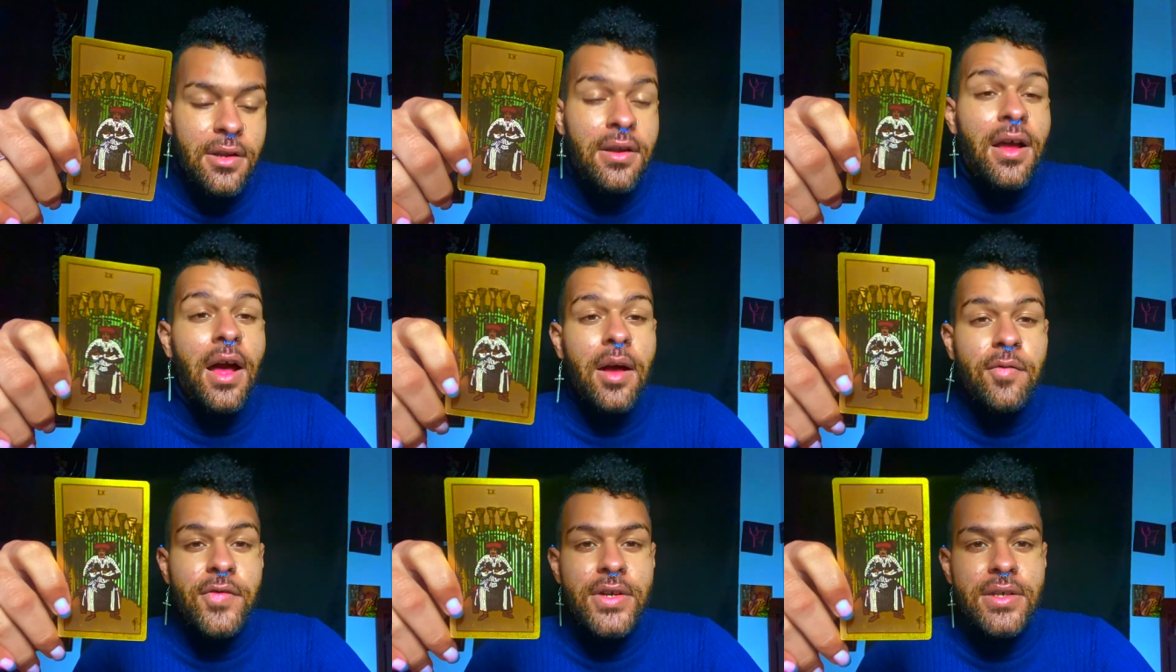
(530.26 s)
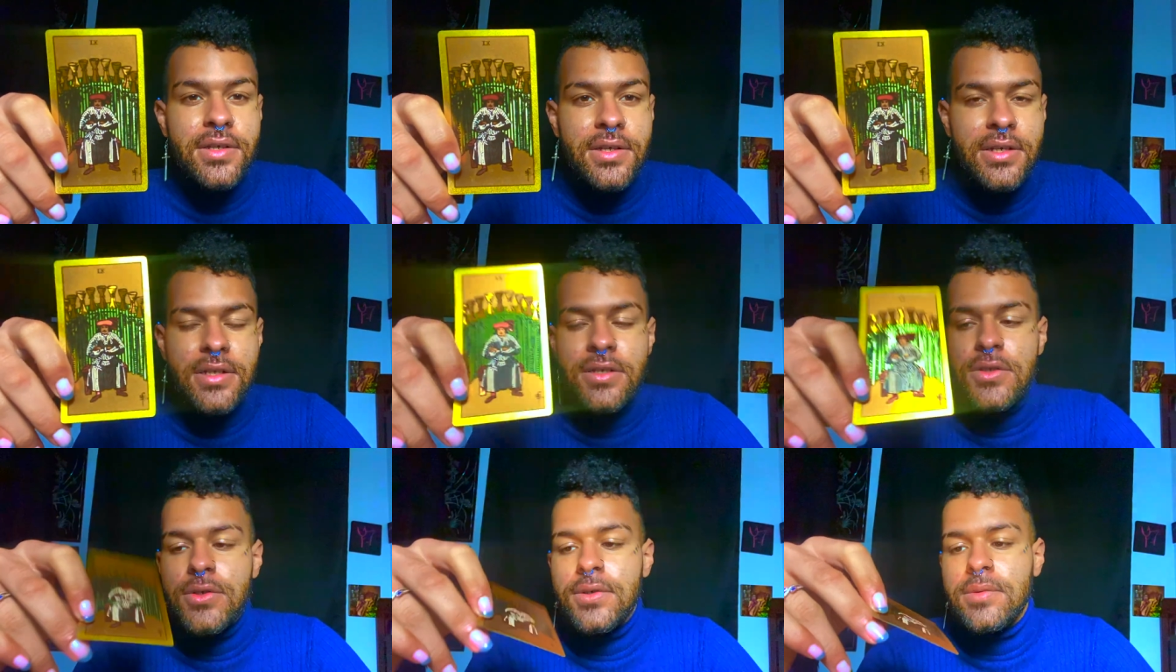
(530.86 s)
confident and
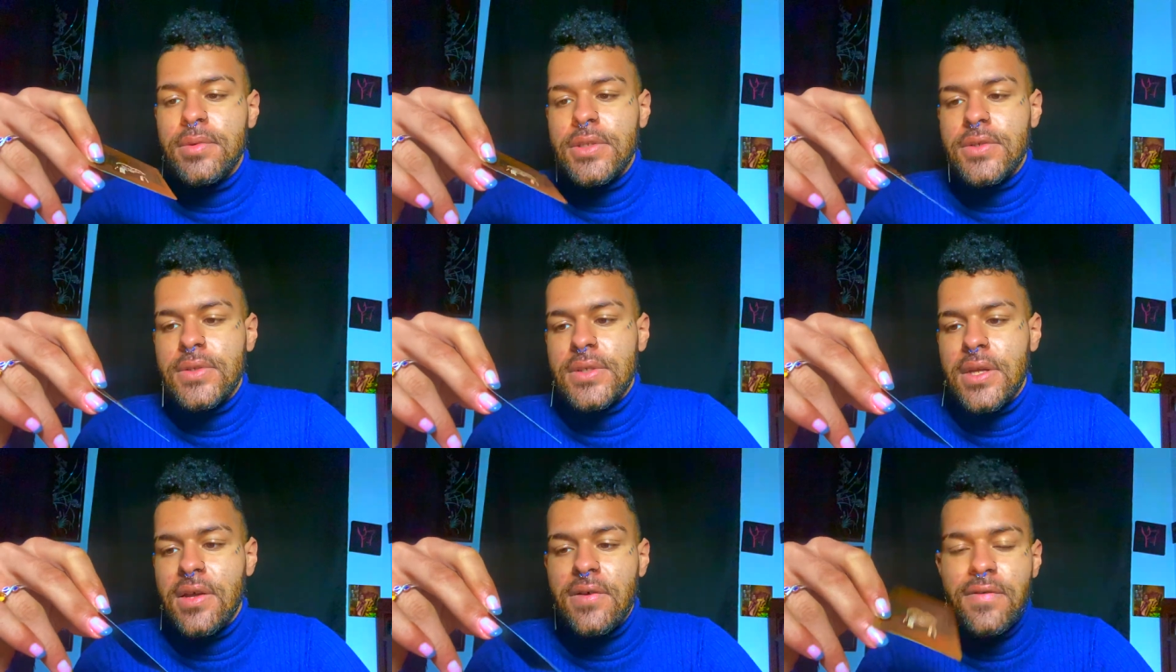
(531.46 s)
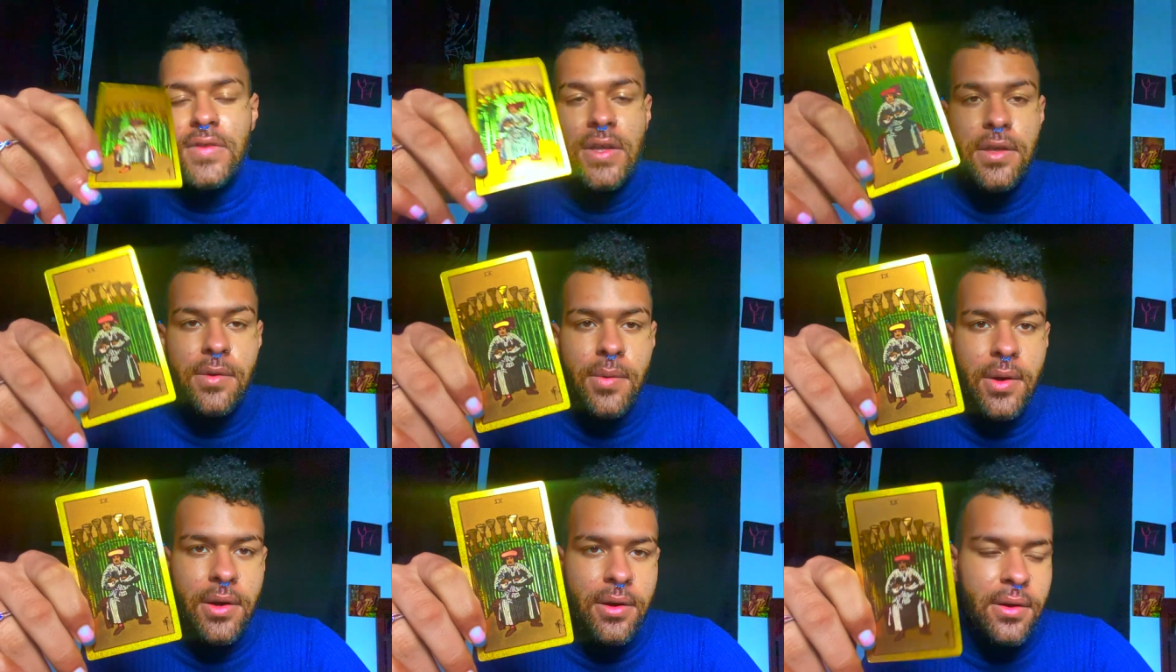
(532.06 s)
in tune with yourself that you
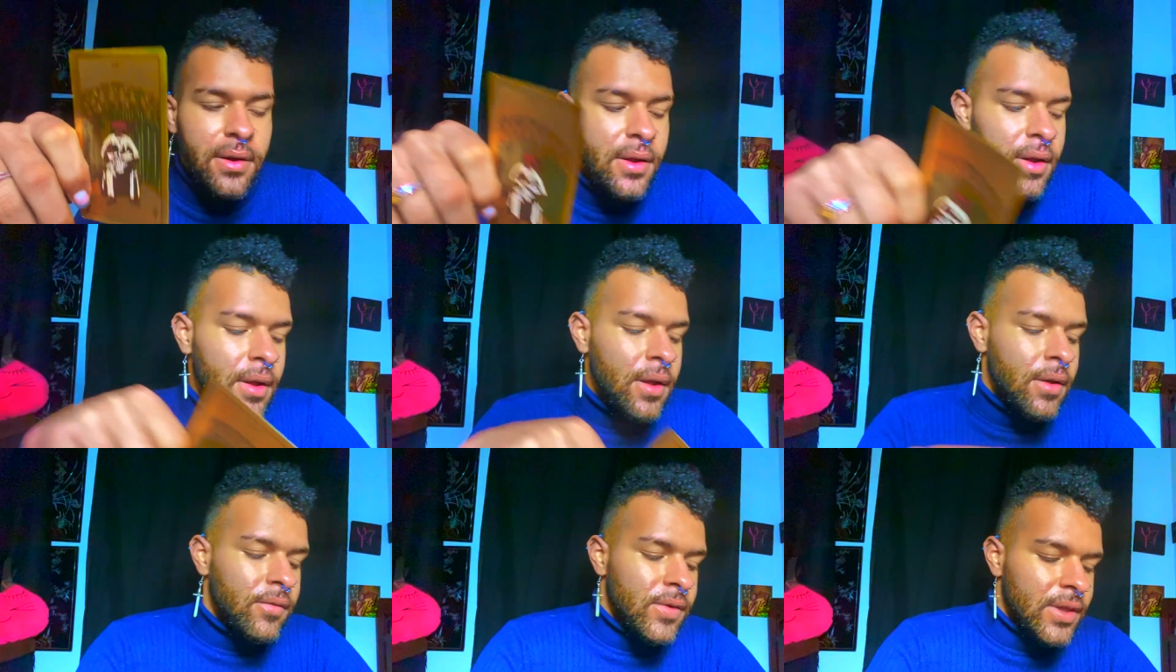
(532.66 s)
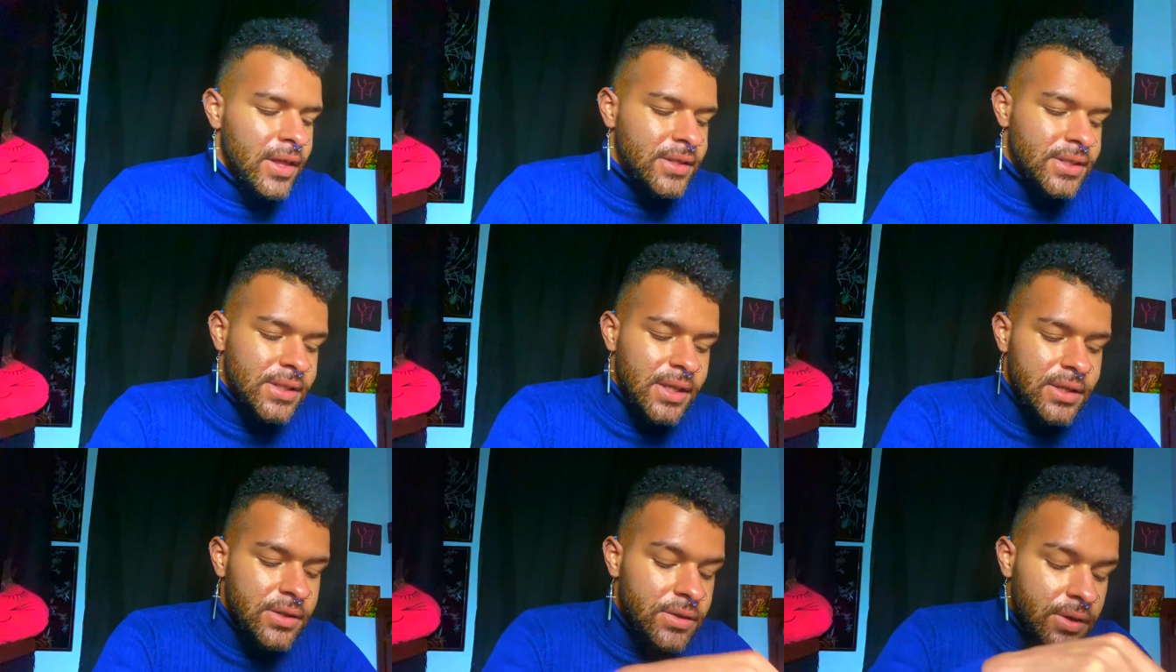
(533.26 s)
are, realizing
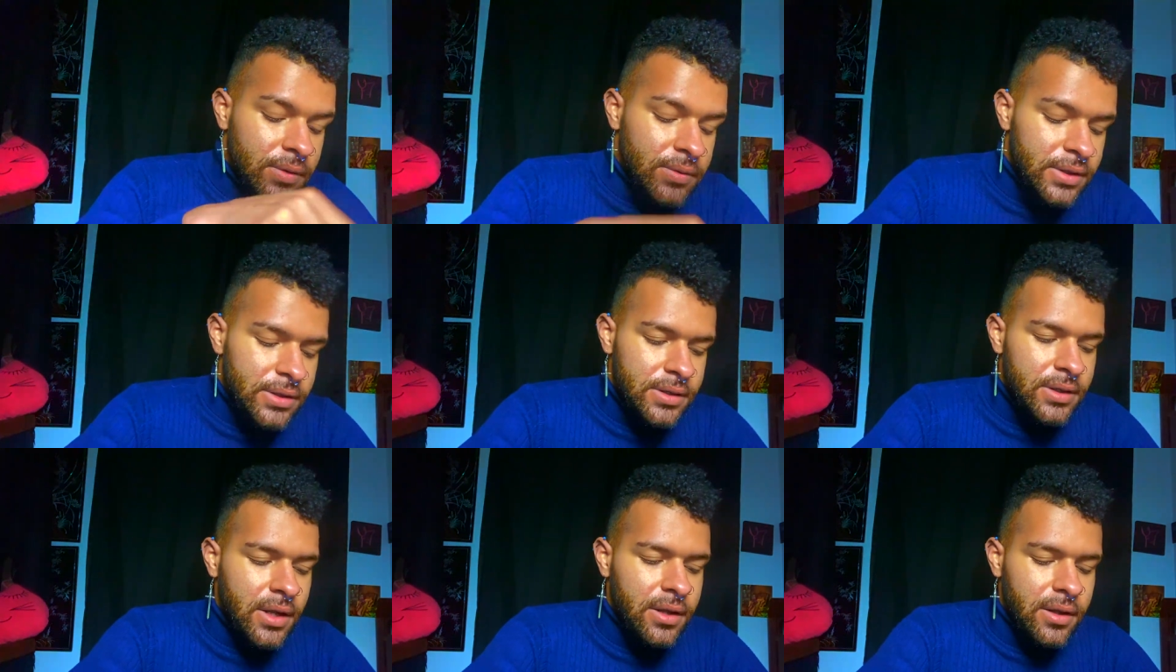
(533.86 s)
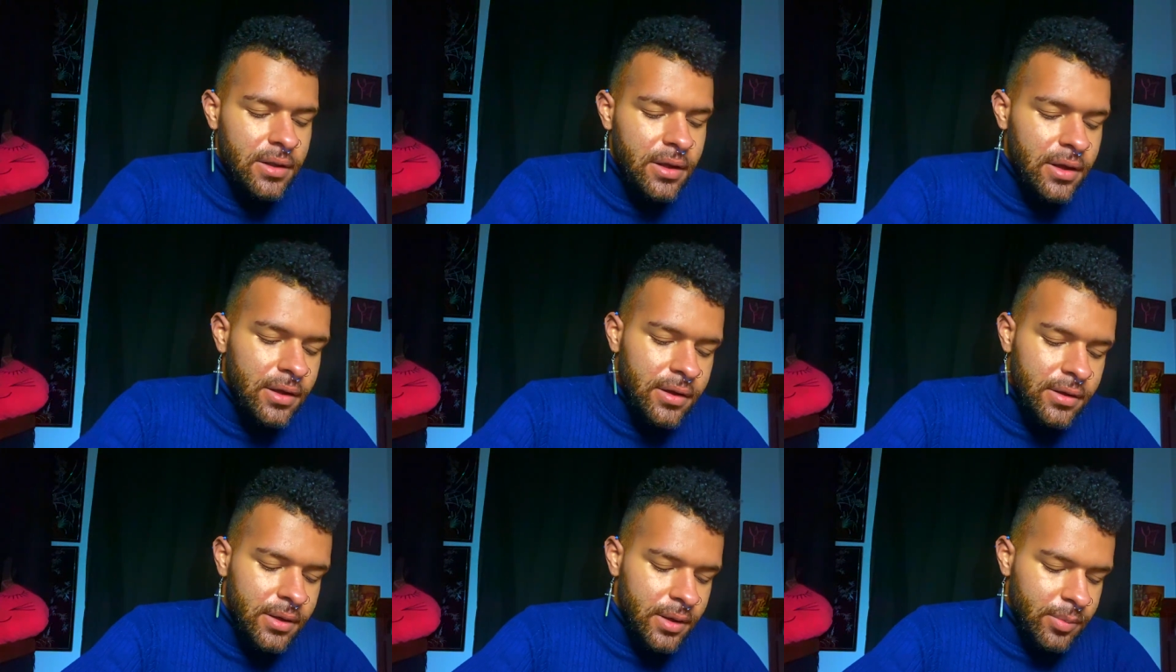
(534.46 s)
that you don't need a,
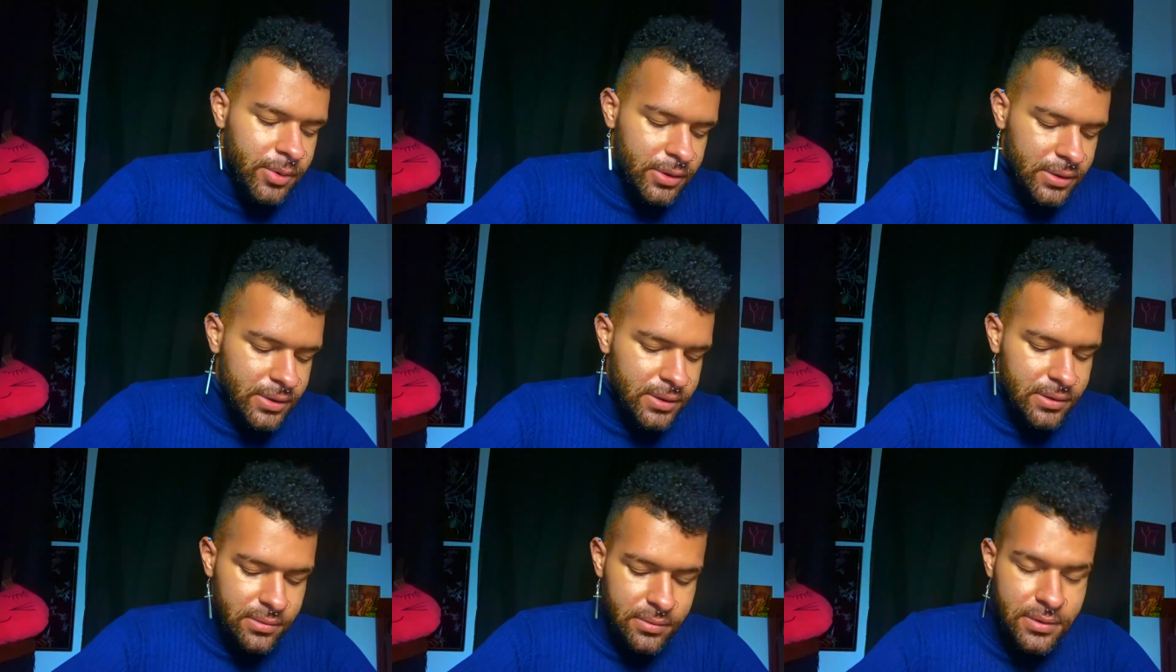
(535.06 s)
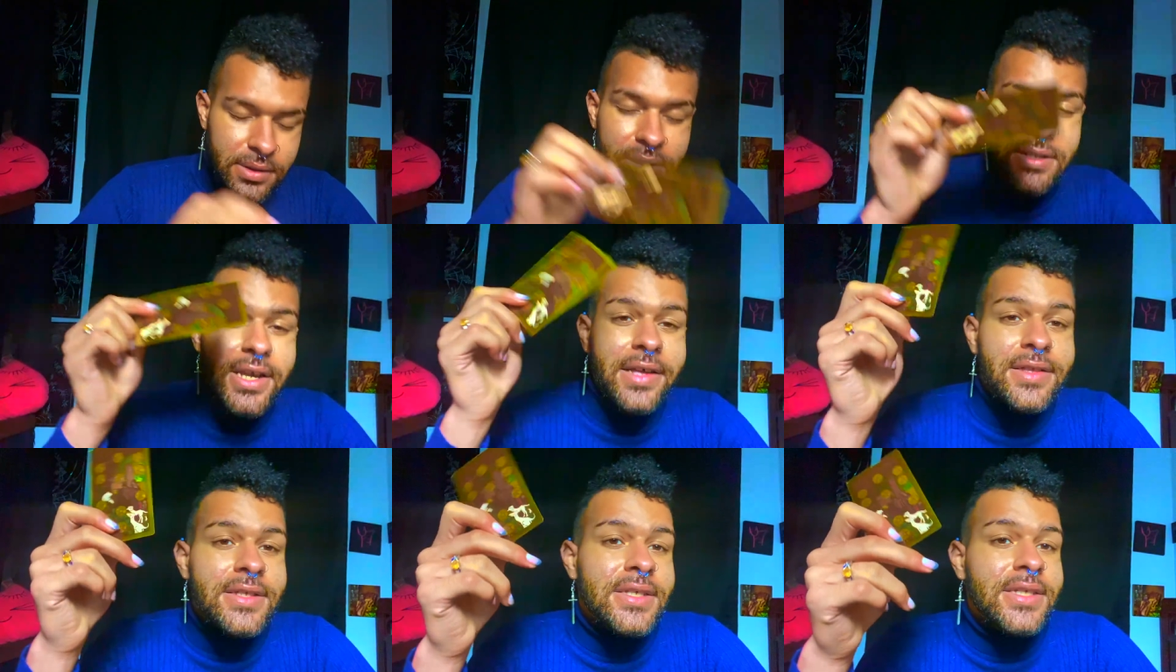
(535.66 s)
uh, a person because you
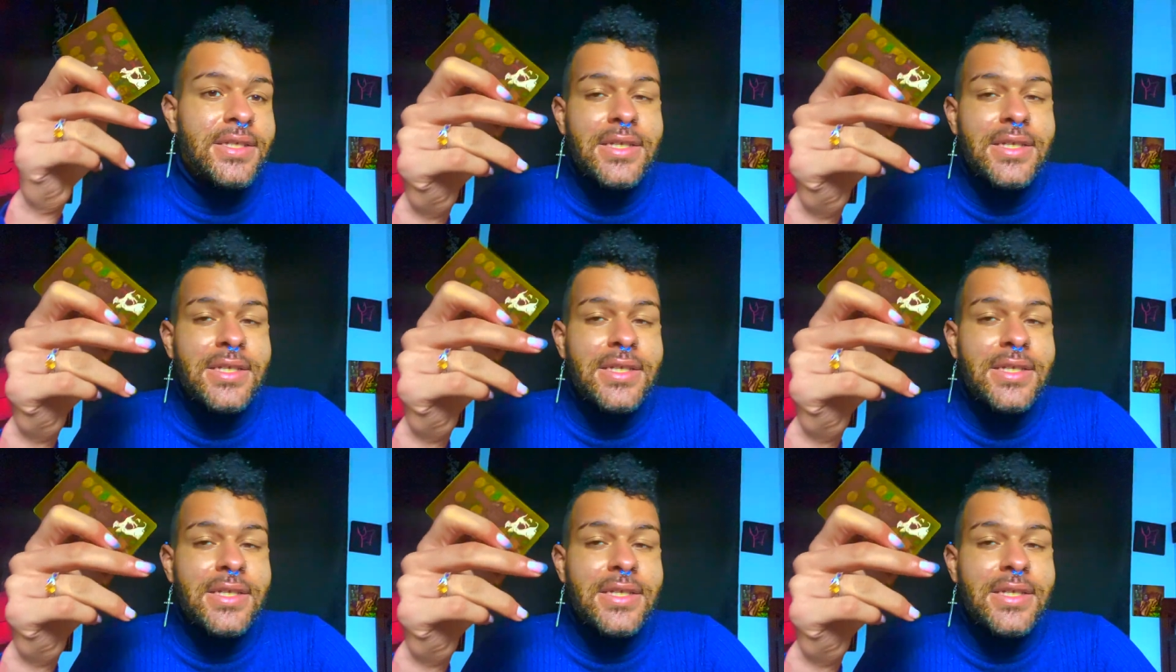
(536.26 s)
have this